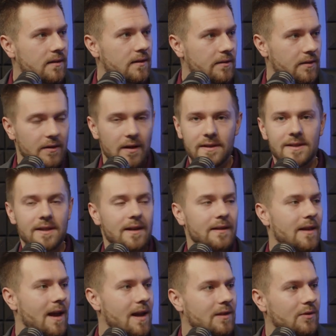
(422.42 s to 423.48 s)
They're not yeah, seeing
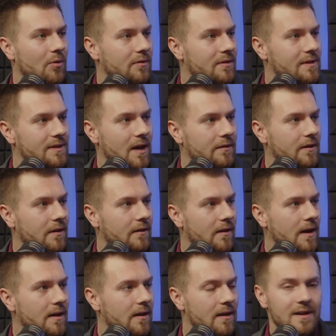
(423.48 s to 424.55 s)
that yeah. in North and South
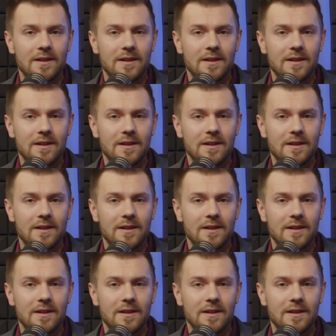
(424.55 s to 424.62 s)
Carolina.